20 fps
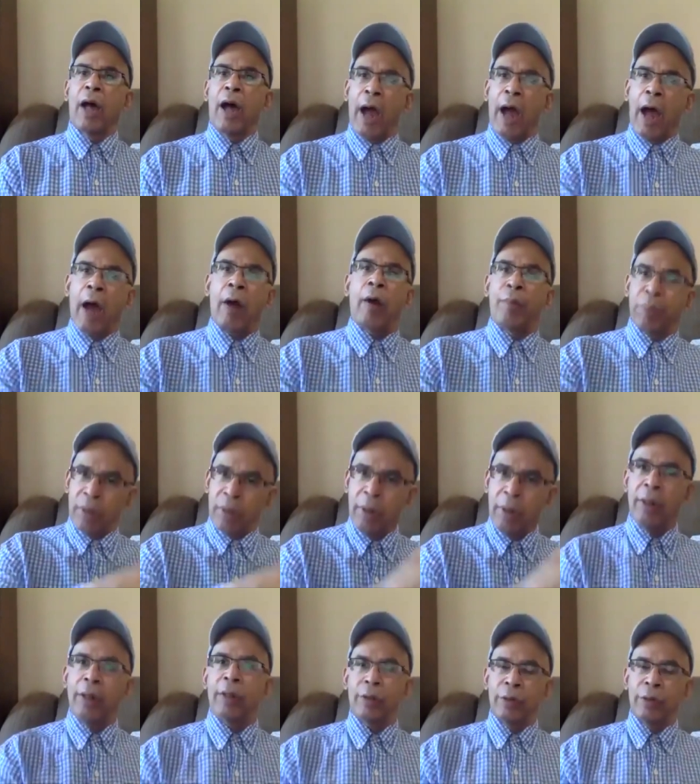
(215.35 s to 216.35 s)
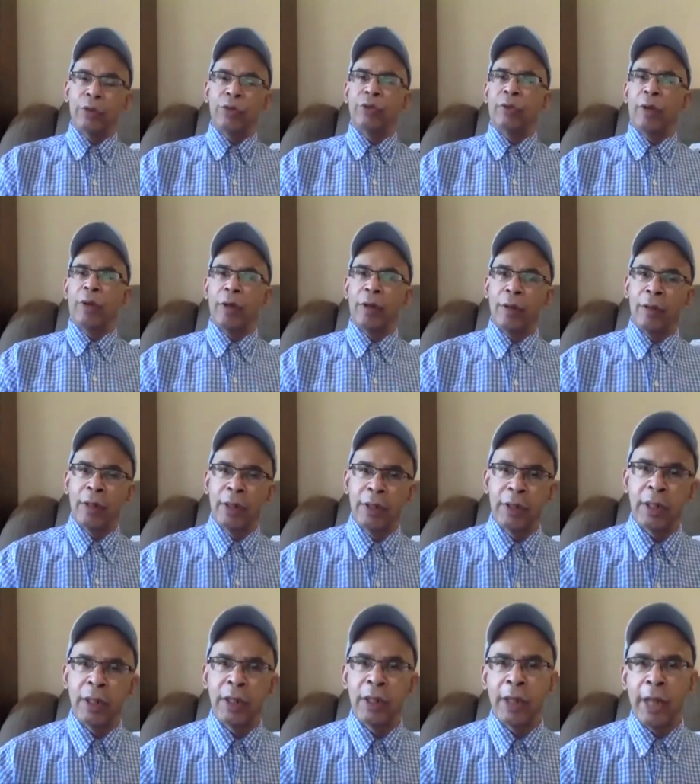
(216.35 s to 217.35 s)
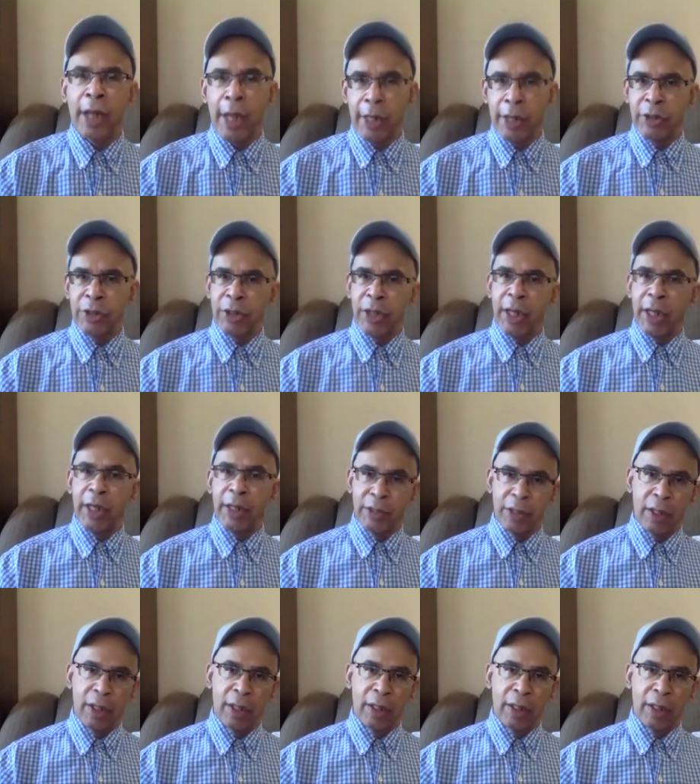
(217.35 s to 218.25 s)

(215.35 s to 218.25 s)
our political struggle in the United States.